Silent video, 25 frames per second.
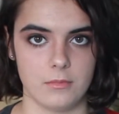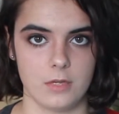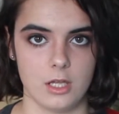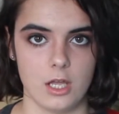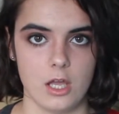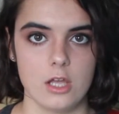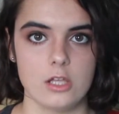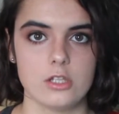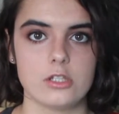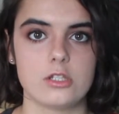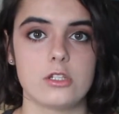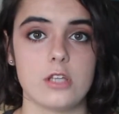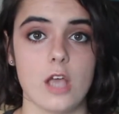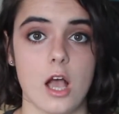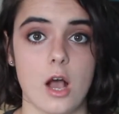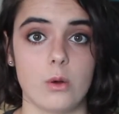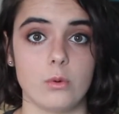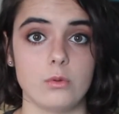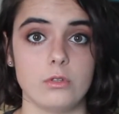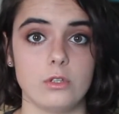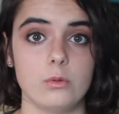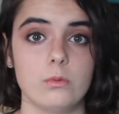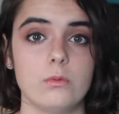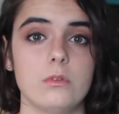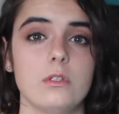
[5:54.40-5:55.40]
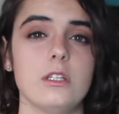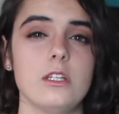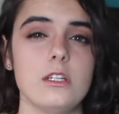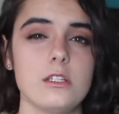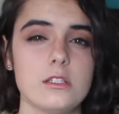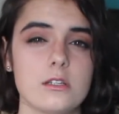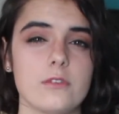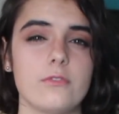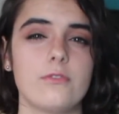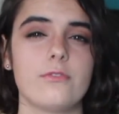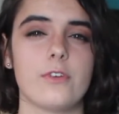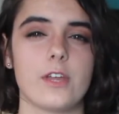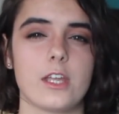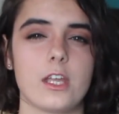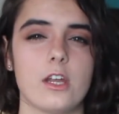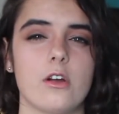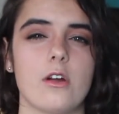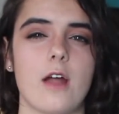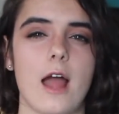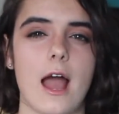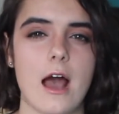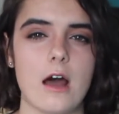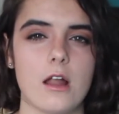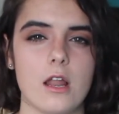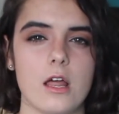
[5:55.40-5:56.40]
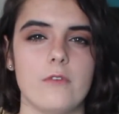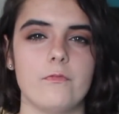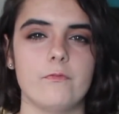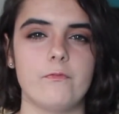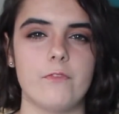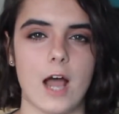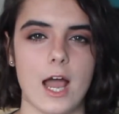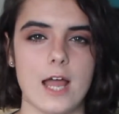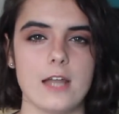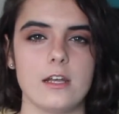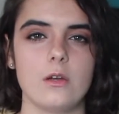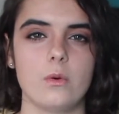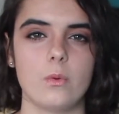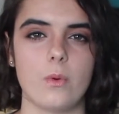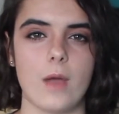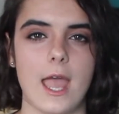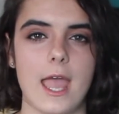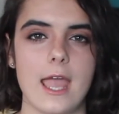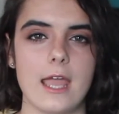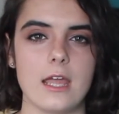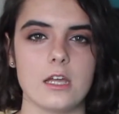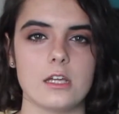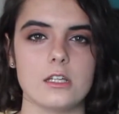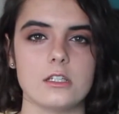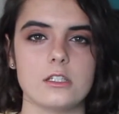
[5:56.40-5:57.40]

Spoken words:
So you will need to figure out and find a way